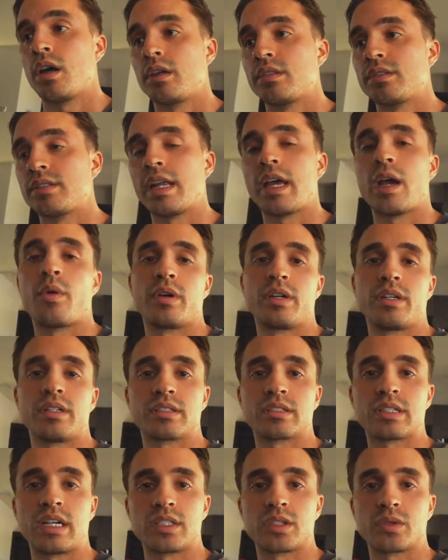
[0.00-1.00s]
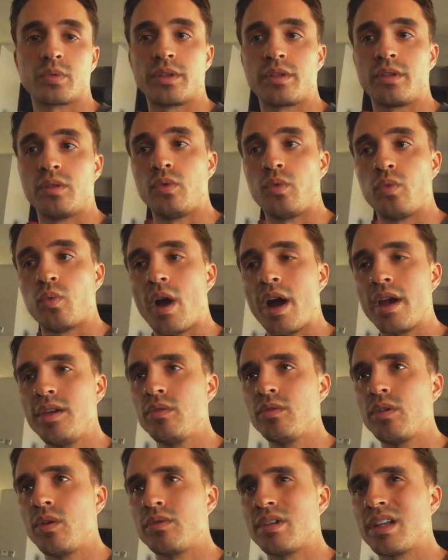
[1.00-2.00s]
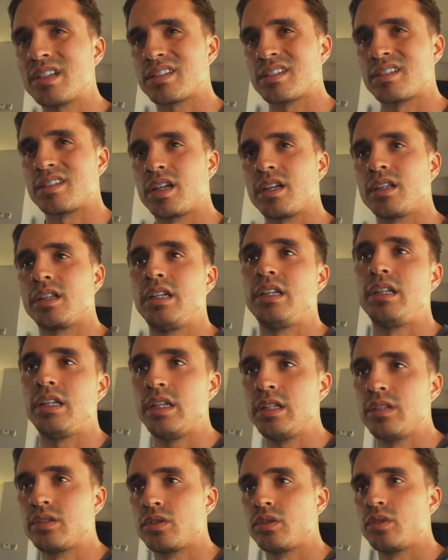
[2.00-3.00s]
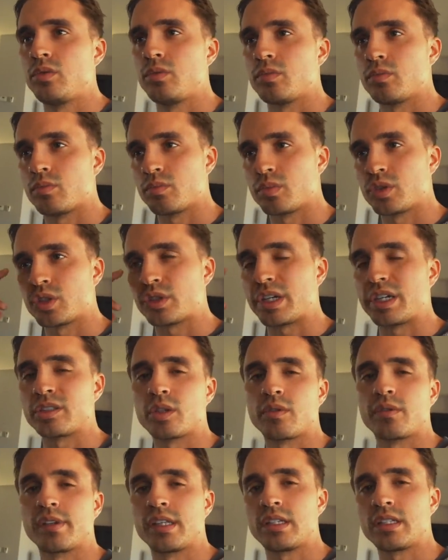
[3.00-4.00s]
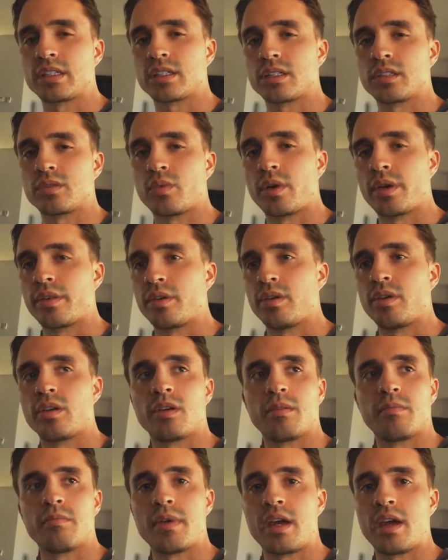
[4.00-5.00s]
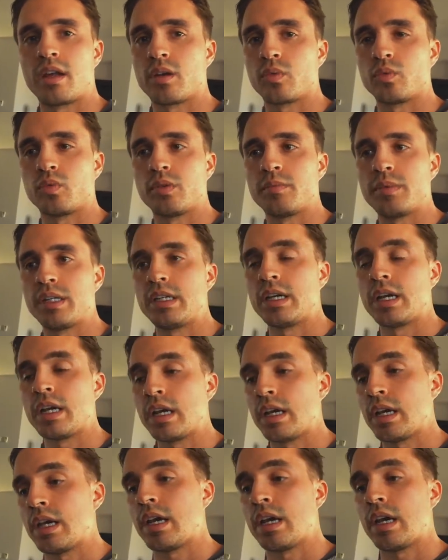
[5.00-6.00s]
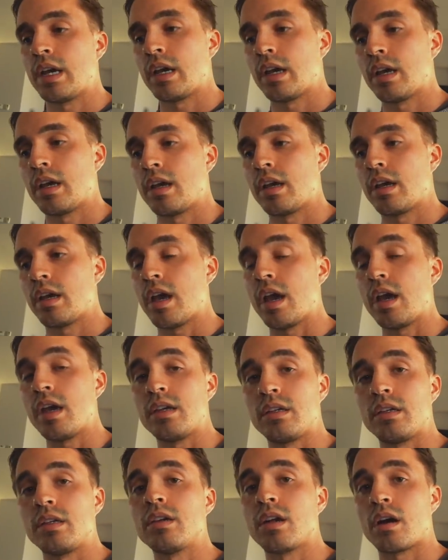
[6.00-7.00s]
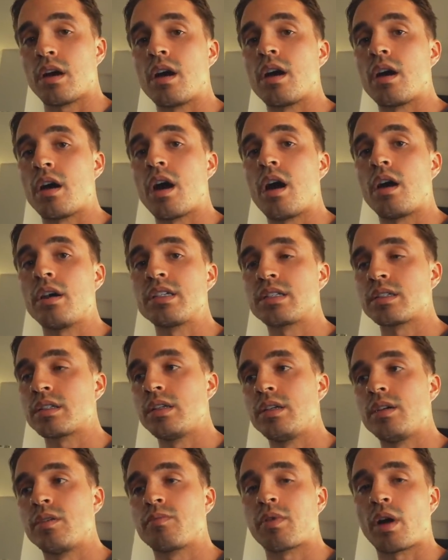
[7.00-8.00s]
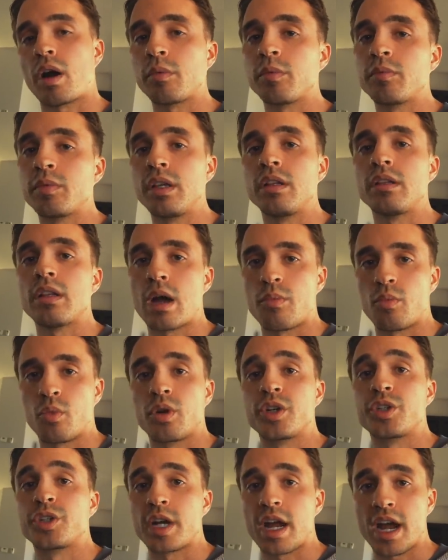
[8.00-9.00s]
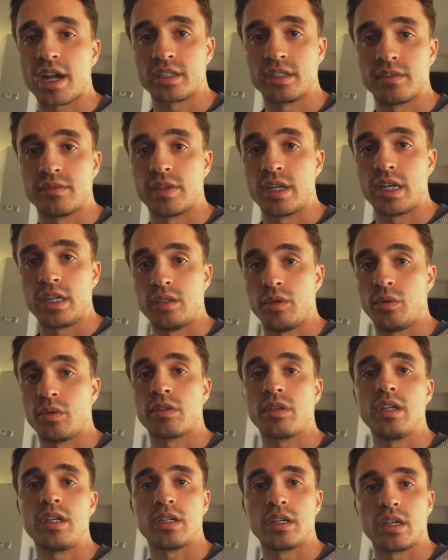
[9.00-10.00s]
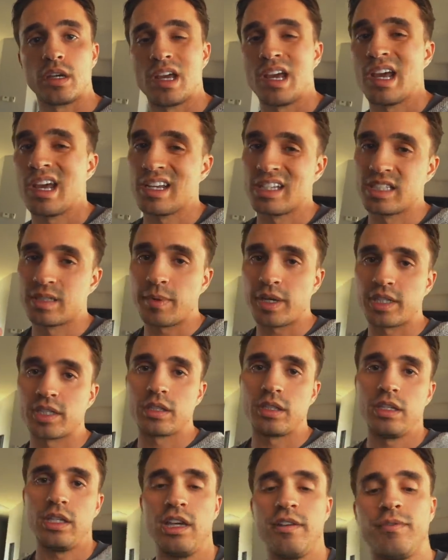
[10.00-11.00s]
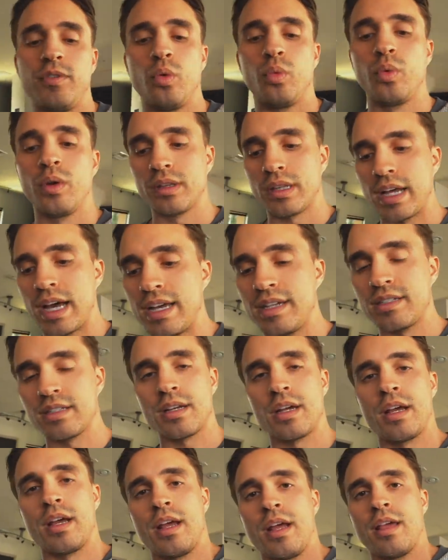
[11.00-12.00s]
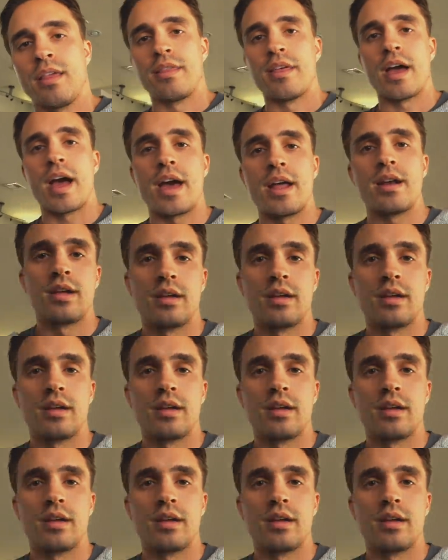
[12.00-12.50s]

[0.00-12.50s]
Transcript: Today, I want to discuss with you why you don't necessarily need to stress over this, whether you're a man or woman. Hey, honestly, you're probably a lot more attractive than you think, especially if you realize that